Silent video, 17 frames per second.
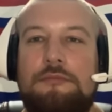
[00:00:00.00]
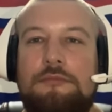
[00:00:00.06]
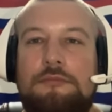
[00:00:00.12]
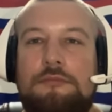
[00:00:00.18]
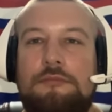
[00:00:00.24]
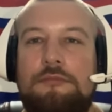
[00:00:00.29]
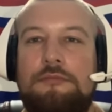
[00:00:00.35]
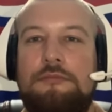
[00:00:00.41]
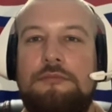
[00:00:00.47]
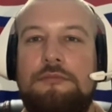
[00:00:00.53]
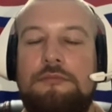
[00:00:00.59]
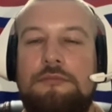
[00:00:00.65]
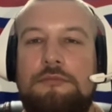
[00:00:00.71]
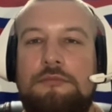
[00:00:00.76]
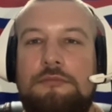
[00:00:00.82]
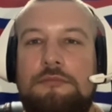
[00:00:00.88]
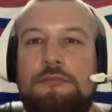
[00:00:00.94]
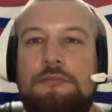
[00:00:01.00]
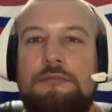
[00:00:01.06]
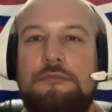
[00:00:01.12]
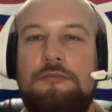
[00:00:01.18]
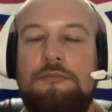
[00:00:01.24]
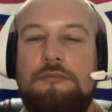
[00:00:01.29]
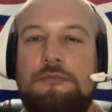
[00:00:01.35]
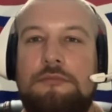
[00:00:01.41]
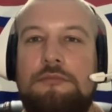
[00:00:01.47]

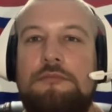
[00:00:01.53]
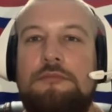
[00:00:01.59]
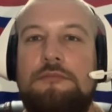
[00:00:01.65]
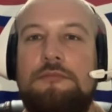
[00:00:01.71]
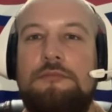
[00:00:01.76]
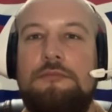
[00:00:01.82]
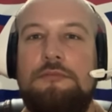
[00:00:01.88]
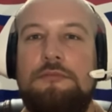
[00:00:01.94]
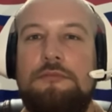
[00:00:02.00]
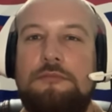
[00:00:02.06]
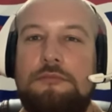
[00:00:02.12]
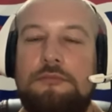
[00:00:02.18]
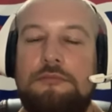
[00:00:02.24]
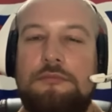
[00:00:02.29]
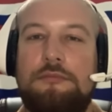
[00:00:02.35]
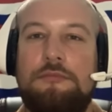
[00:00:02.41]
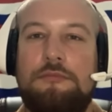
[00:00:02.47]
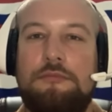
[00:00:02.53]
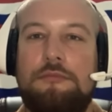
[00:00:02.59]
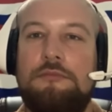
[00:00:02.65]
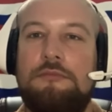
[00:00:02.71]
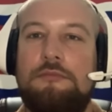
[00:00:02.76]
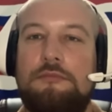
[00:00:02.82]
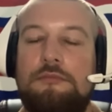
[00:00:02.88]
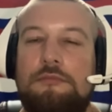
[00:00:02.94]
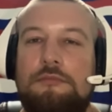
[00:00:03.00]

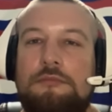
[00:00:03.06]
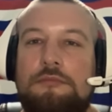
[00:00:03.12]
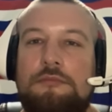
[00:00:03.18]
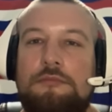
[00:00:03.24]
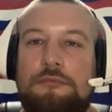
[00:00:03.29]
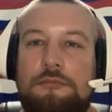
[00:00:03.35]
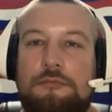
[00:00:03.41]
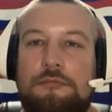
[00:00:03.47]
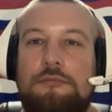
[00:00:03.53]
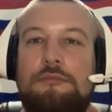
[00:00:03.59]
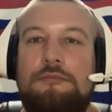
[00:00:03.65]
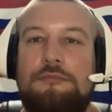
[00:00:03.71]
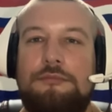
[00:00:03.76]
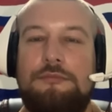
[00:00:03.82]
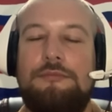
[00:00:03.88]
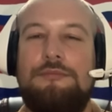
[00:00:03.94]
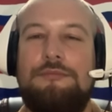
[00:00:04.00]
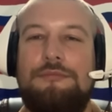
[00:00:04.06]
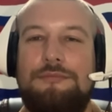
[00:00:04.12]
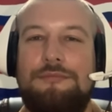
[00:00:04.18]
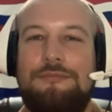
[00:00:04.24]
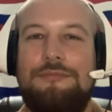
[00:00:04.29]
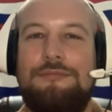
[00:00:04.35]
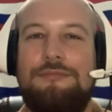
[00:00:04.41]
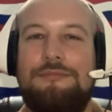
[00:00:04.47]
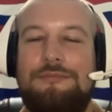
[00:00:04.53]

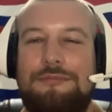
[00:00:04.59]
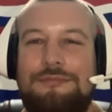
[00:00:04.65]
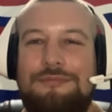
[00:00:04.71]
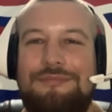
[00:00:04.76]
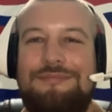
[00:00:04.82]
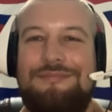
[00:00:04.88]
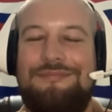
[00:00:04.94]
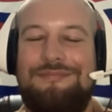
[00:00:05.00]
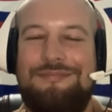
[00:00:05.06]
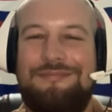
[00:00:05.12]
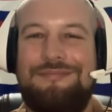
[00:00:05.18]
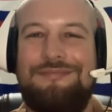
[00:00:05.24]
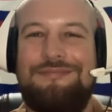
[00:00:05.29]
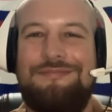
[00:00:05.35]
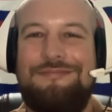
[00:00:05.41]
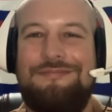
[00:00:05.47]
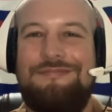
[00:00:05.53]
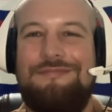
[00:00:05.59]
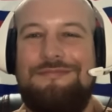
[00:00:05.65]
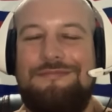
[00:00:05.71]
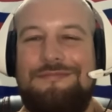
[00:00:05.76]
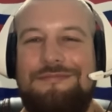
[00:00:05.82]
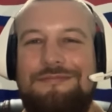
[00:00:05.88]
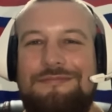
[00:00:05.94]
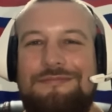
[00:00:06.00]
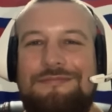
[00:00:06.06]

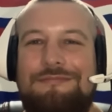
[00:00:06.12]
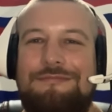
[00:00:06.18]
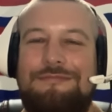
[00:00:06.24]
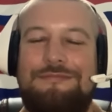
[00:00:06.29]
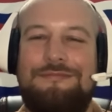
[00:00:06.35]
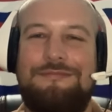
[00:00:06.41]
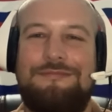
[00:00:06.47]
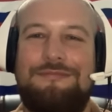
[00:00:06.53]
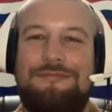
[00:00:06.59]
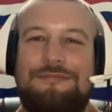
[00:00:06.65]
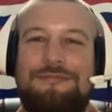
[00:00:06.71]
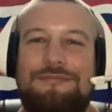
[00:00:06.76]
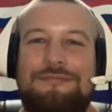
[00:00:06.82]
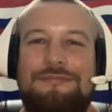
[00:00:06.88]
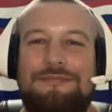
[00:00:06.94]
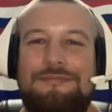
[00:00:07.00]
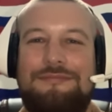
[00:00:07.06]
This person isn't speaking.